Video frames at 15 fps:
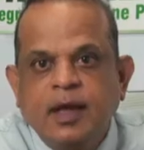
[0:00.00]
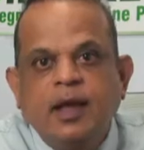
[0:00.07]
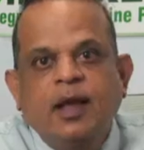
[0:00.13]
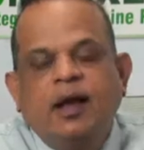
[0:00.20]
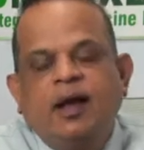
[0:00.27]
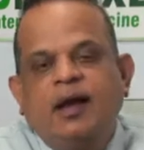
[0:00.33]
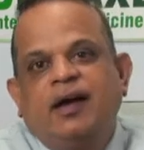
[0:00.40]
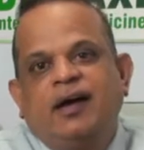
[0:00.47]

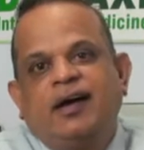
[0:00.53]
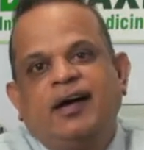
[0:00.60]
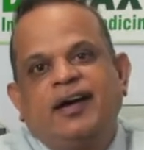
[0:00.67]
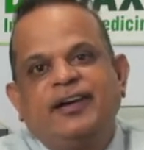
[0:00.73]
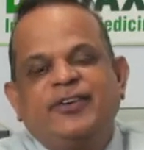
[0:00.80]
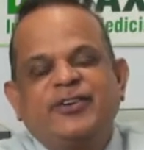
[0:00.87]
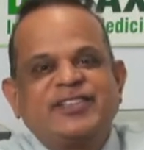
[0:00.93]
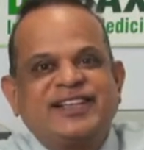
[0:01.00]
Hi,
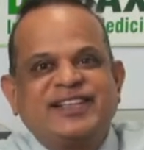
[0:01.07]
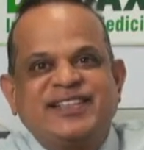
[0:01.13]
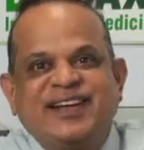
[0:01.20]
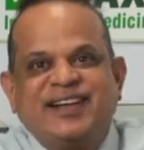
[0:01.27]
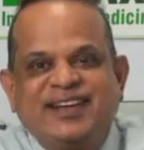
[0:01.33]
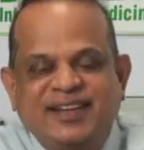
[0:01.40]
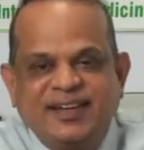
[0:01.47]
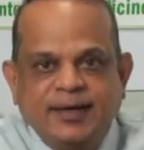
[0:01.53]
Dr. Saxena
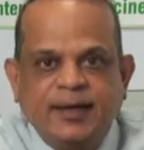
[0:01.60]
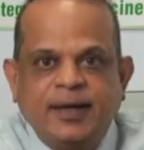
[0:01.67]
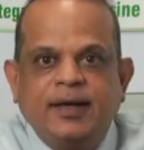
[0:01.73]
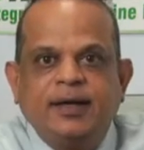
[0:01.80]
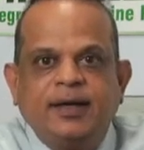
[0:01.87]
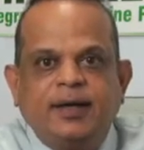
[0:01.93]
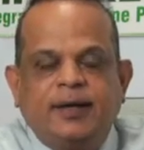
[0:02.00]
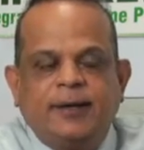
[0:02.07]
here,
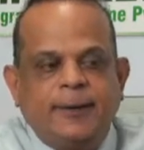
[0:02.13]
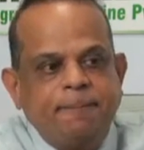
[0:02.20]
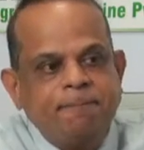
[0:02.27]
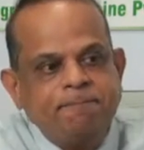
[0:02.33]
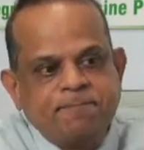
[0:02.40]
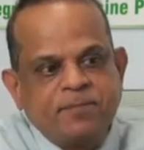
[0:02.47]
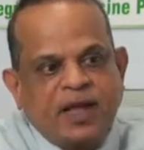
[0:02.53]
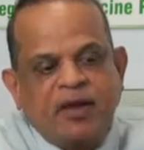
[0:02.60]
and
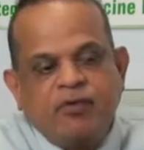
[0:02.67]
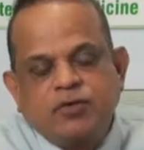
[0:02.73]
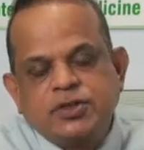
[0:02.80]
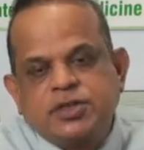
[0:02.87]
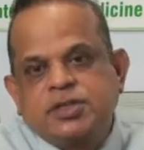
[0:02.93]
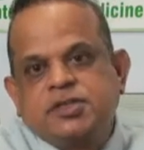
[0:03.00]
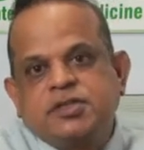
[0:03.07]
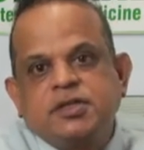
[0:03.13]
I
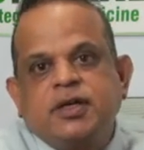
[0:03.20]
was